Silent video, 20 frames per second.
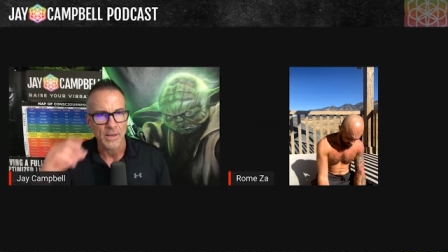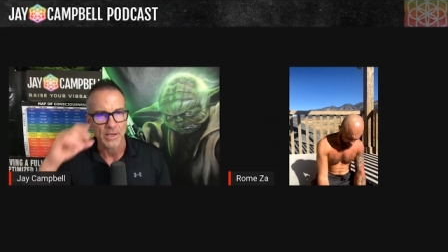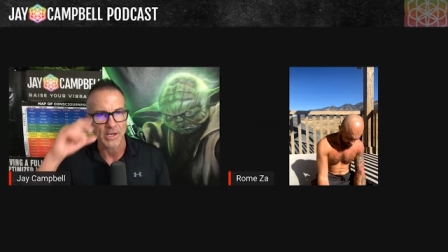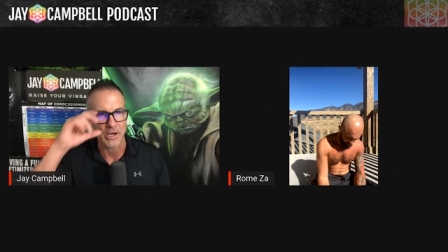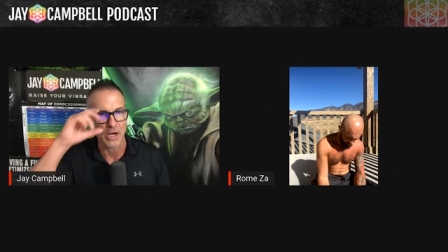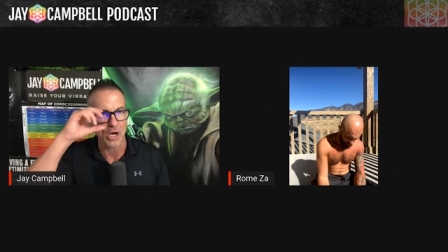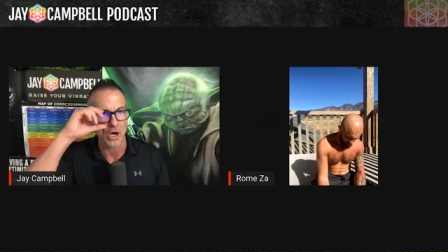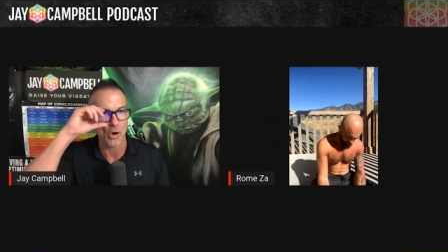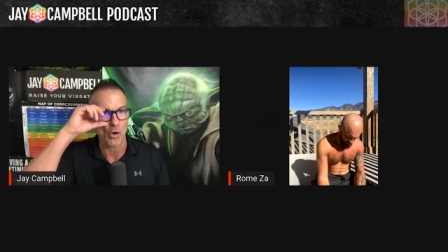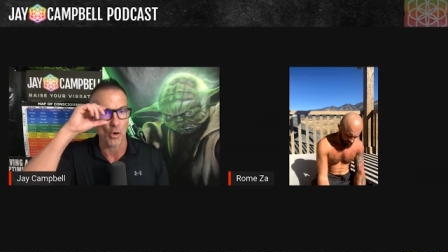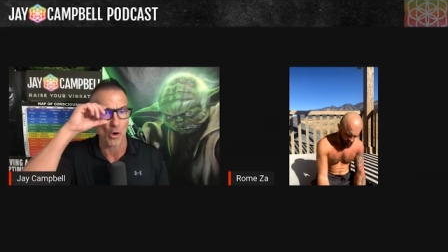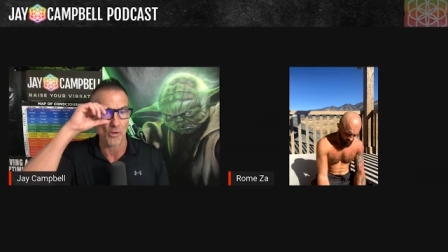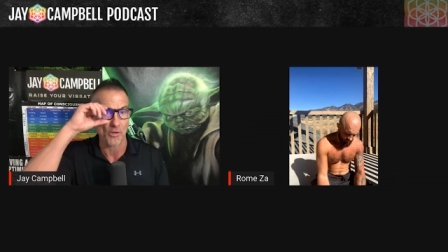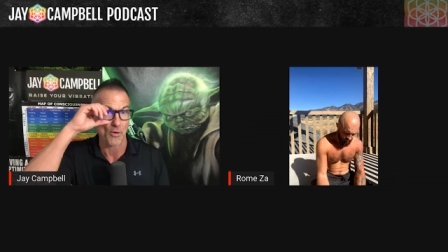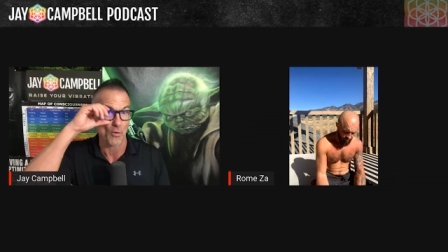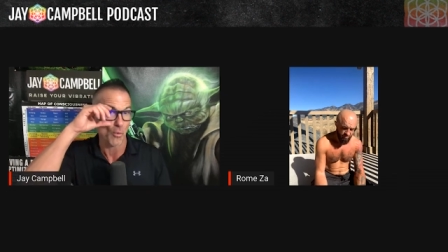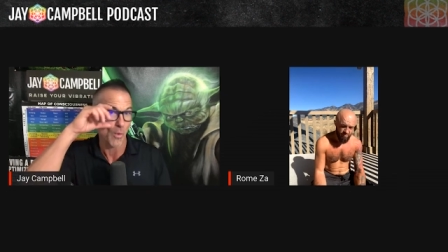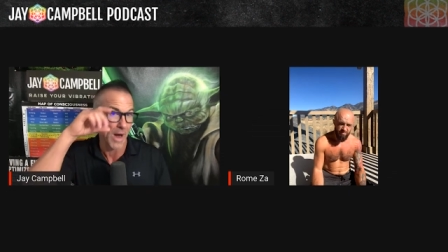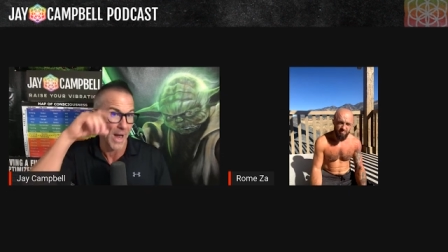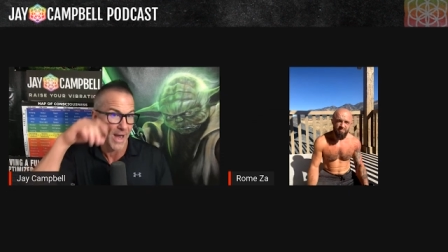you know, or
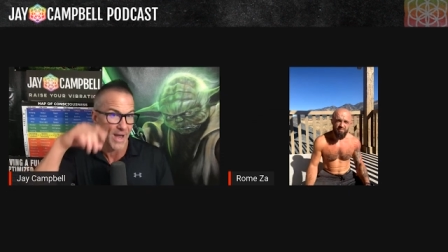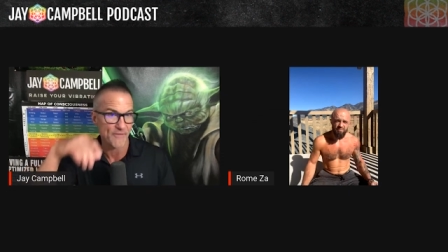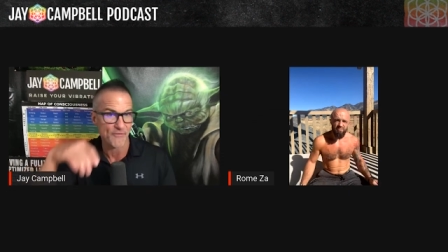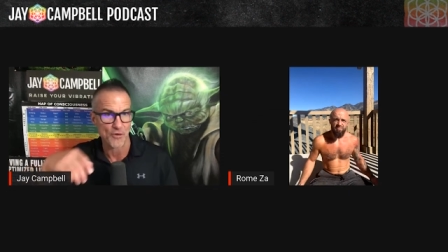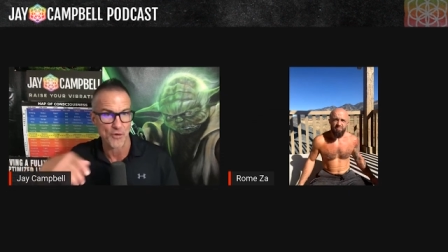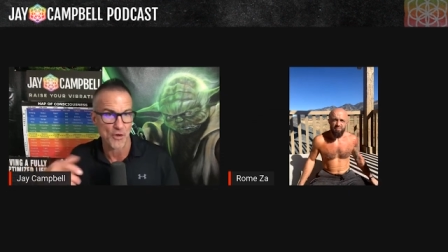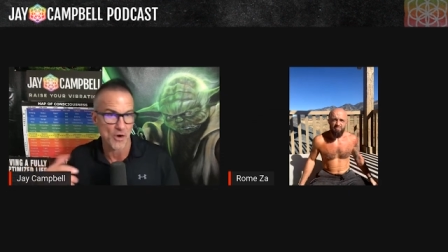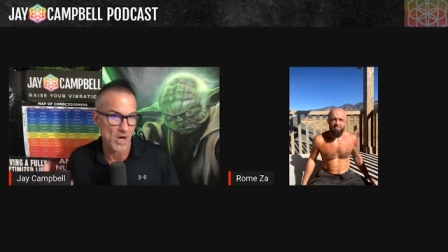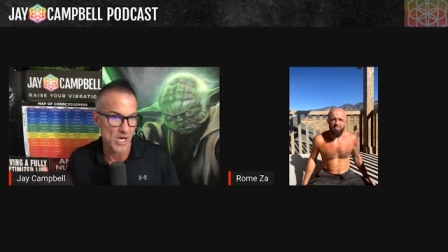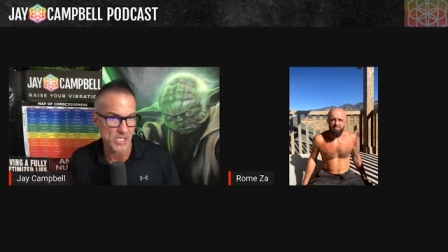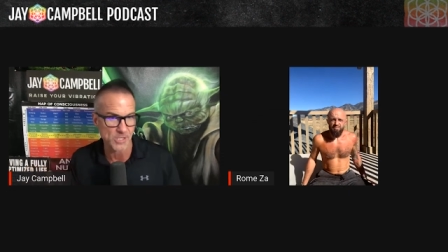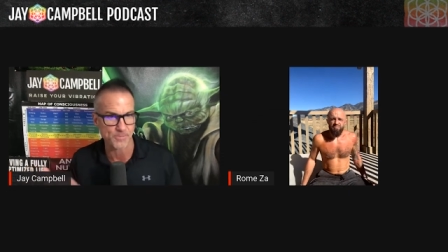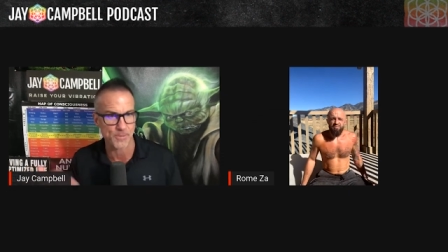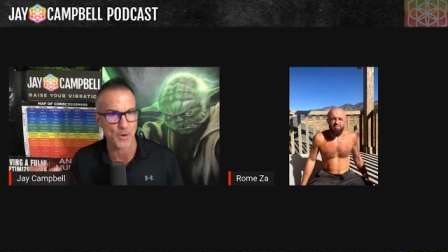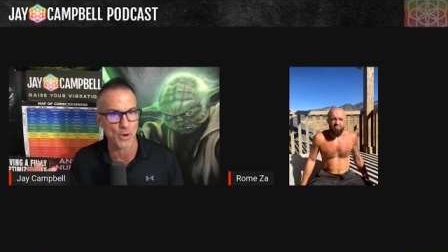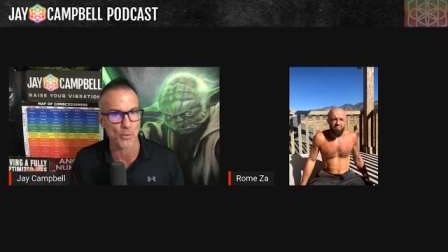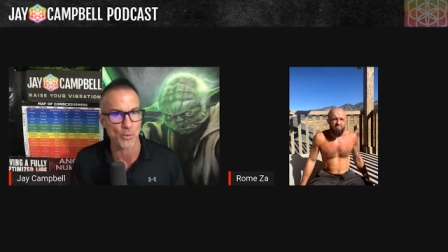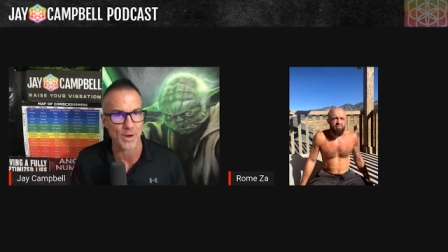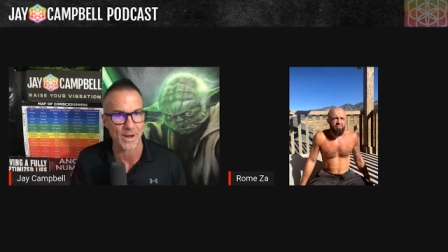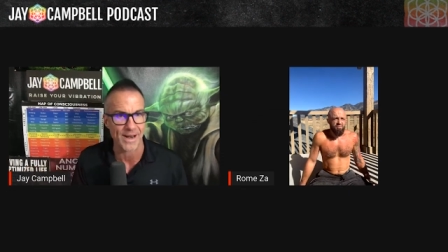their wife or their
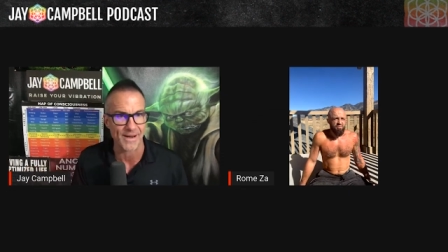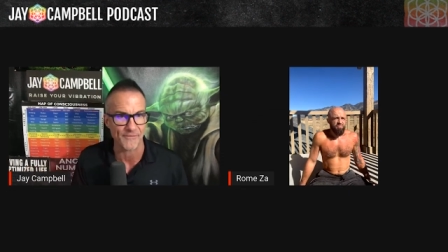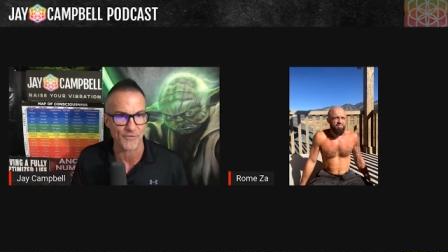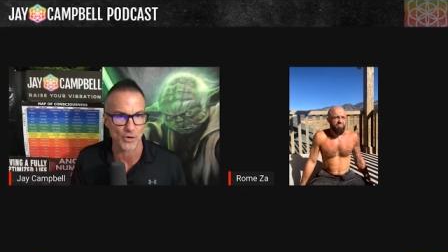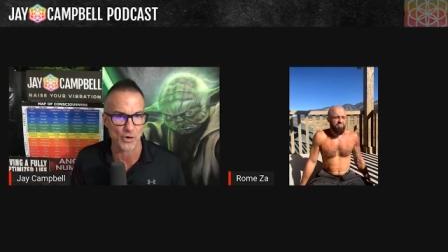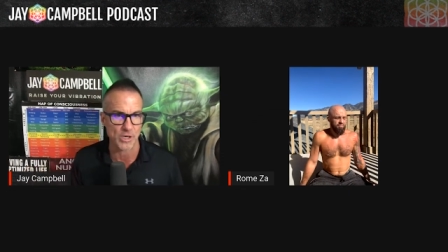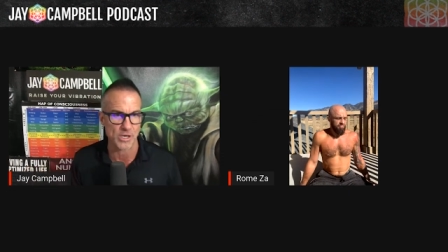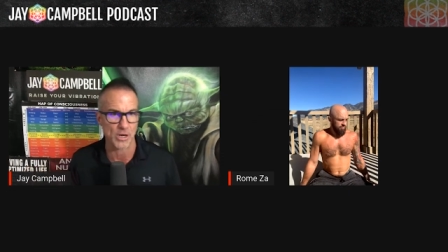husband or whatever,